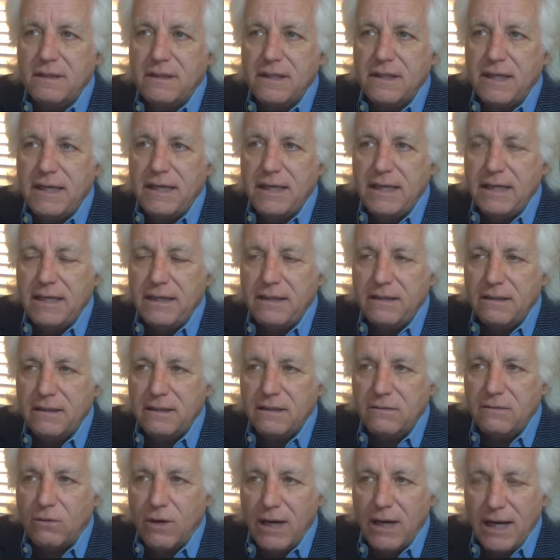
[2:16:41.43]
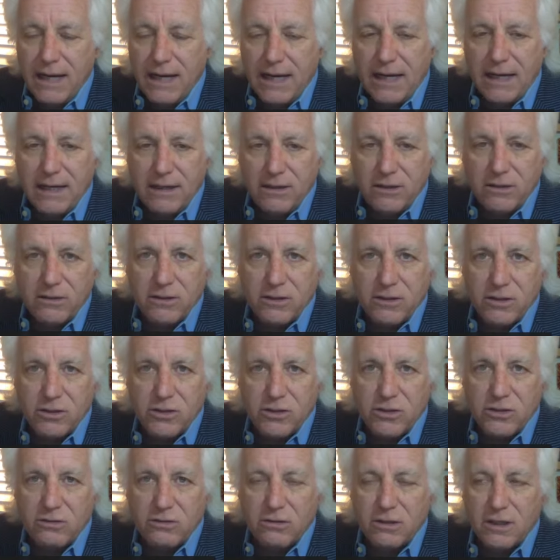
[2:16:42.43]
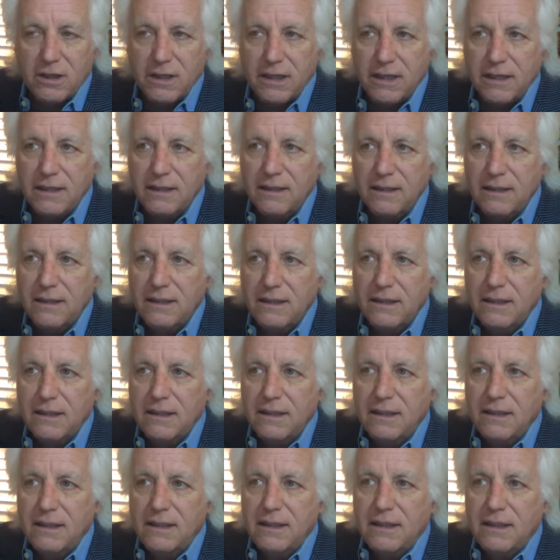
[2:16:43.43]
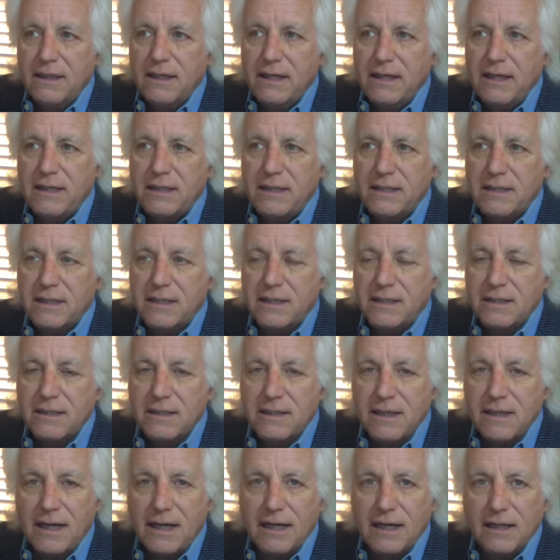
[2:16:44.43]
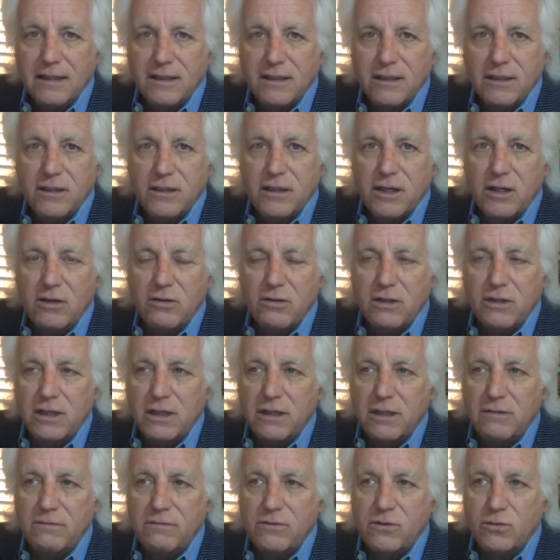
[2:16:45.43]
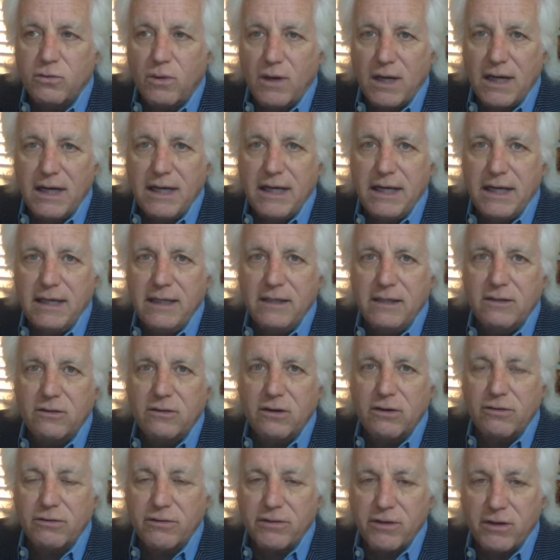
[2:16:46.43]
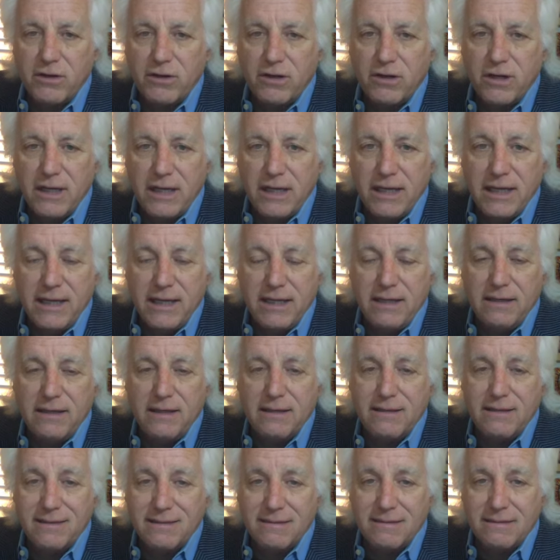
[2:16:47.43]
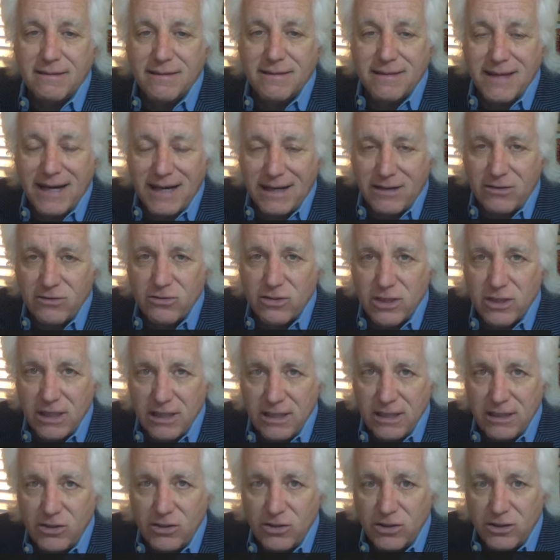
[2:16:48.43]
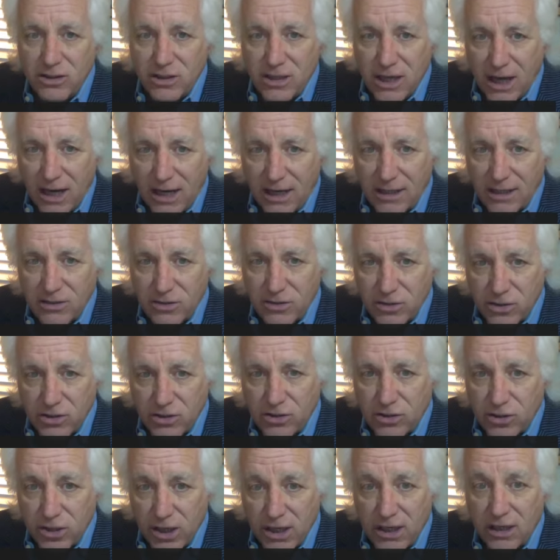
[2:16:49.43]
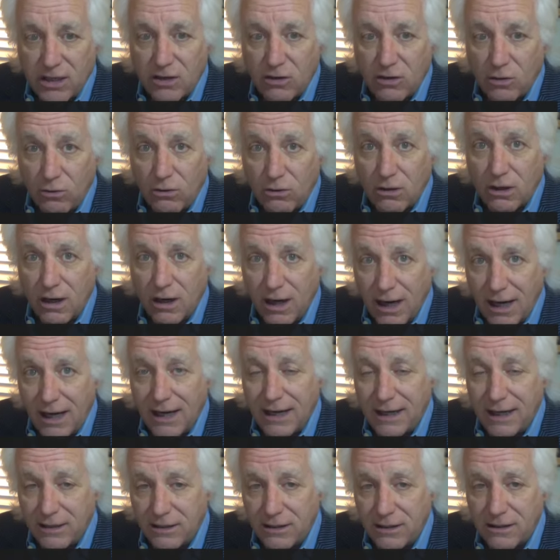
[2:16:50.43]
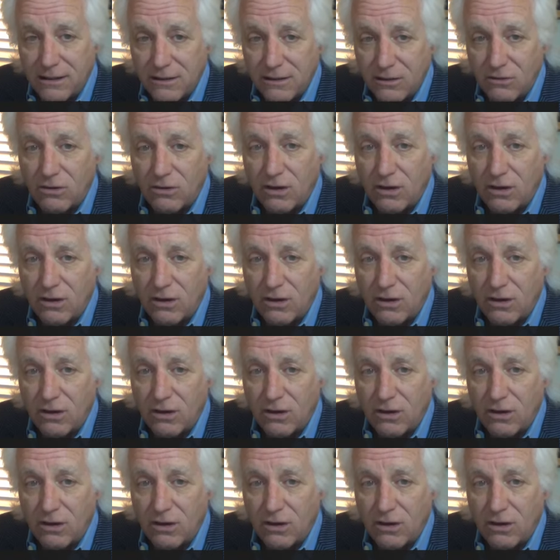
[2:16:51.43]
the way I heard the story is the stock could go to $20,000 or $30,000 a share or higher.